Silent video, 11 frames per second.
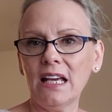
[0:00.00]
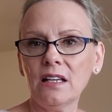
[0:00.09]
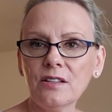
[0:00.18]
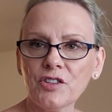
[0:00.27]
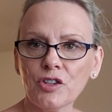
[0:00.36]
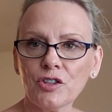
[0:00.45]

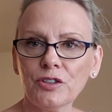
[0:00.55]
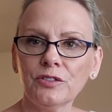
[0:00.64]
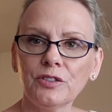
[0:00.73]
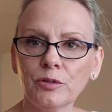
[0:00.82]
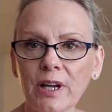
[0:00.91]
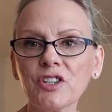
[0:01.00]
in certain
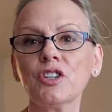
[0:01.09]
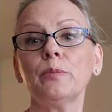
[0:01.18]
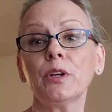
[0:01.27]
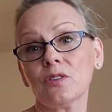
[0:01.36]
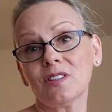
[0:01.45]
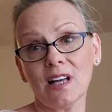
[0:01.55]
direction
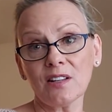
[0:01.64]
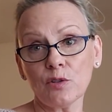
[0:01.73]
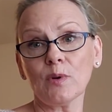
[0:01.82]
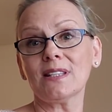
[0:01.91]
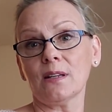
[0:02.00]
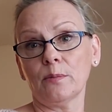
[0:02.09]
because that's
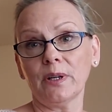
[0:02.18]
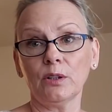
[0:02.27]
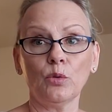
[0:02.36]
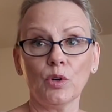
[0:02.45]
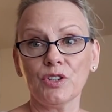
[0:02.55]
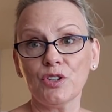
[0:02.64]
what somebody
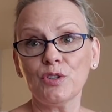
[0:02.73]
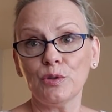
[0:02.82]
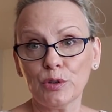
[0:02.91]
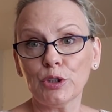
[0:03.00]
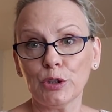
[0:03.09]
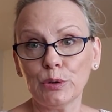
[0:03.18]
wants you
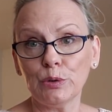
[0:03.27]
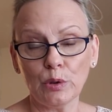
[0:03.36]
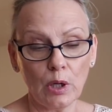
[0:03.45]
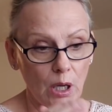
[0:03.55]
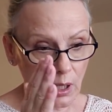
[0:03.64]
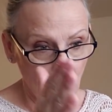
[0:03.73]
to